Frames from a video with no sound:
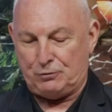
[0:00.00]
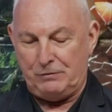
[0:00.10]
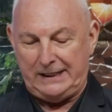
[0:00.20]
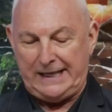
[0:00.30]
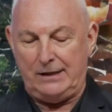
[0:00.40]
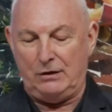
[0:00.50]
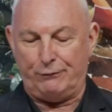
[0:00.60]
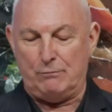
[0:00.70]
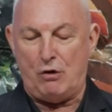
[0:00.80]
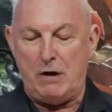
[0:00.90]
let's read again here
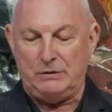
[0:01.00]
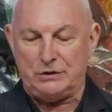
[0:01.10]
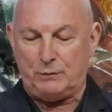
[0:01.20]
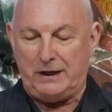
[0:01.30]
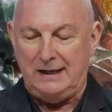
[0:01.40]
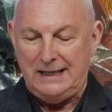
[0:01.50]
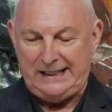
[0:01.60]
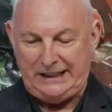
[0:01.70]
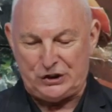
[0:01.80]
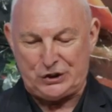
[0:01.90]
from Romans, where
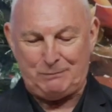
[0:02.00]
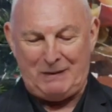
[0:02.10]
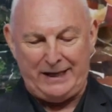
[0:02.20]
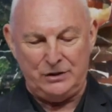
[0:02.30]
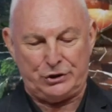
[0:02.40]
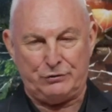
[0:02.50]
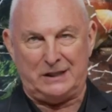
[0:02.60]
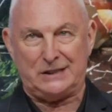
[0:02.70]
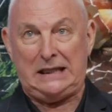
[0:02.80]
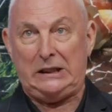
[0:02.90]
it explains to
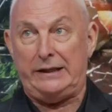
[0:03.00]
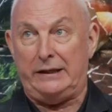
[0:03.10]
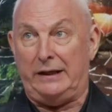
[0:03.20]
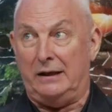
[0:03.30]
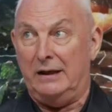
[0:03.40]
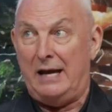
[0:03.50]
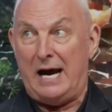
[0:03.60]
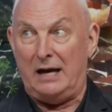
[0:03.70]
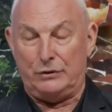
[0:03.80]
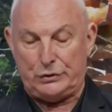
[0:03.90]
us clearly
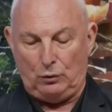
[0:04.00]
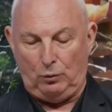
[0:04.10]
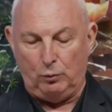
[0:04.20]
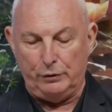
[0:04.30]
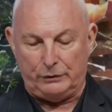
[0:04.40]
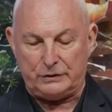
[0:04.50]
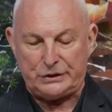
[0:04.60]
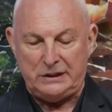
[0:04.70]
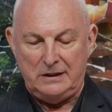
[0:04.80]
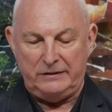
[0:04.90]
how this all
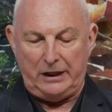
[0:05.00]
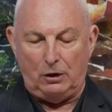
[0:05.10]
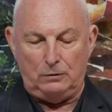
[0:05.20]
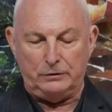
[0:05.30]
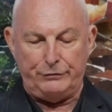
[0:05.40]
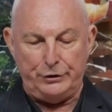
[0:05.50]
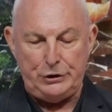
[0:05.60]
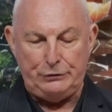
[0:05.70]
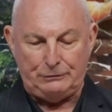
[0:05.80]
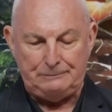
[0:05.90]
works, the old and the
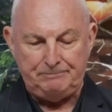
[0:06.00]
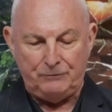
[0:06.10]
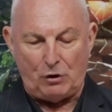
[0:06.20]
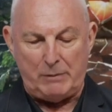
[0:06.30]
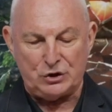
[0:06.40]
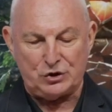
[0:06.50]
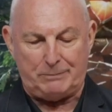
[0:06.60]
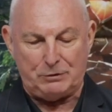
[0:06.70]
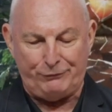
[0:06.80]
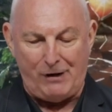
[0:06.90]
new. Romans
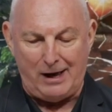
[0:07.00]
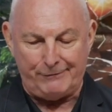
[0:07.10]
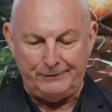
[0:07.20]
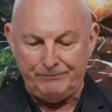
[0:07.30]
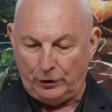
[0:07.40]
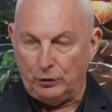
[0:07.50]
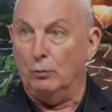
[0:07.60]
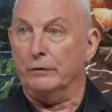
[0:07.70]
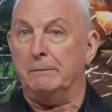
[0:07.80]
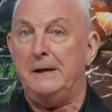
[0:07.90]
chapter 5. Are you
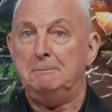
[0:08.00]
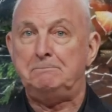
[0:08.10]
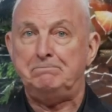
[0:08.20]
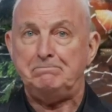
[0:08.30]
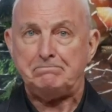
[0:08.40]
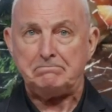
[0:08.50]
all with me?